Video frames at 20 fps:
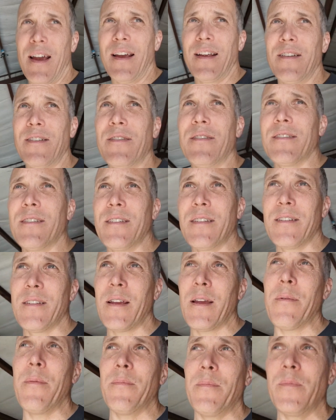And
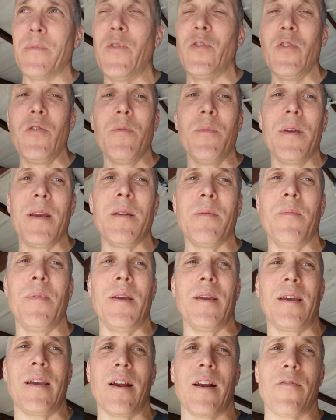I do mean be
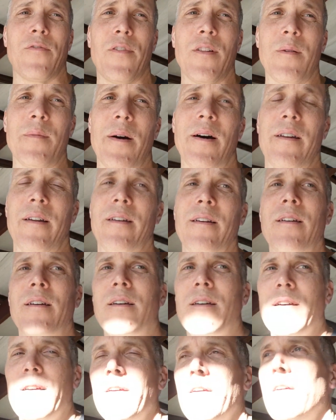careful about it.
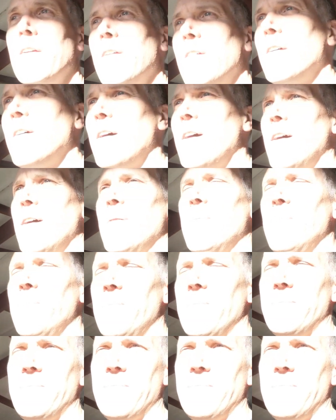Um,